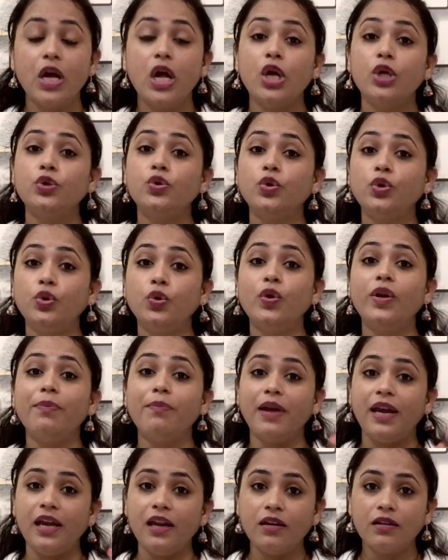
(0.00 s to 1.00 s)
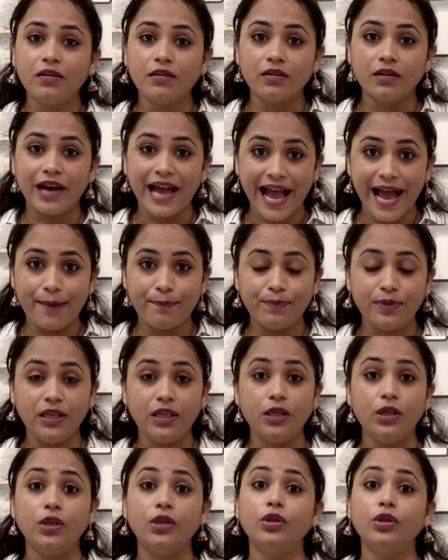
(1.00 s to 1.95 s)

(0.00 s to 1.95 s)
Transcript: So you remain happy,